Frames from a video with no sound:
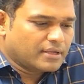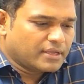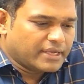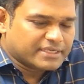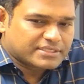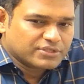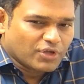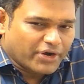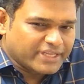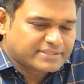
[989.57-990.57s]
It's
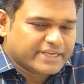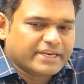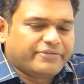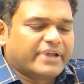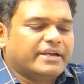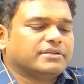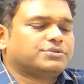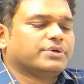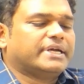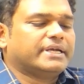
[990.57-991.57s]
not a significant issue
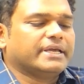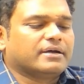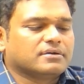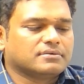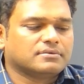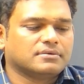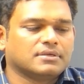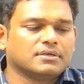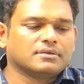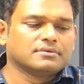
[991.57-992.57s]
in India,
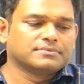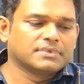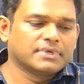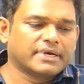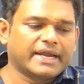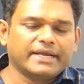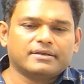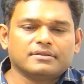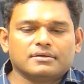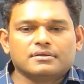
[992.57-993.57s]
right?
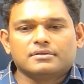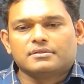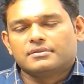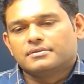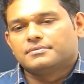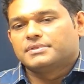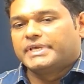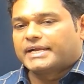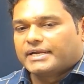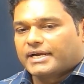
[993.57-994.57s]
They
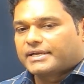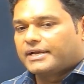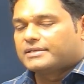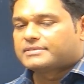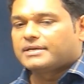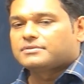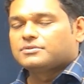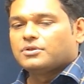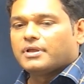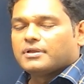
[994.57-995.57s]
conducted research,
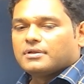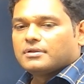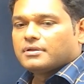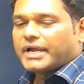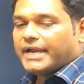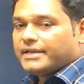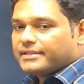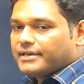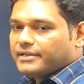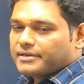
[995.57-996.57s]
IIT
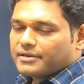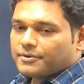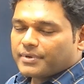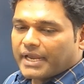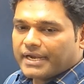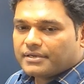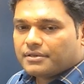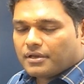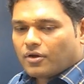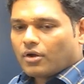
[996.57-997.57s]
Delhi, and
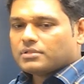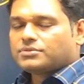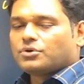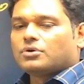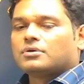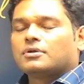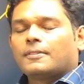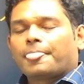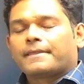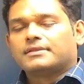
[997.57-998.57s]
also
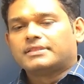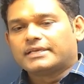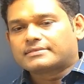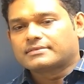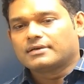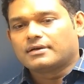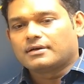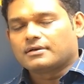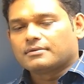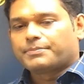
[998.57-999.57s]
this
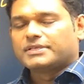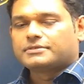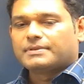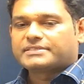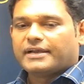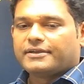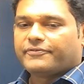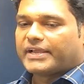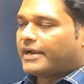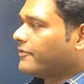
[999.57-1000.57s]
principal scientific
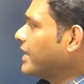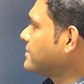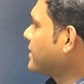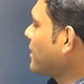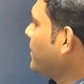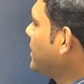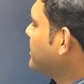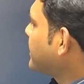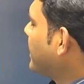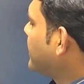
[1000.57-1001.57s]
advisor committee
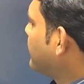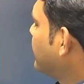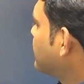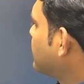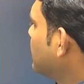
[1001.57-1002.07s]
cited this.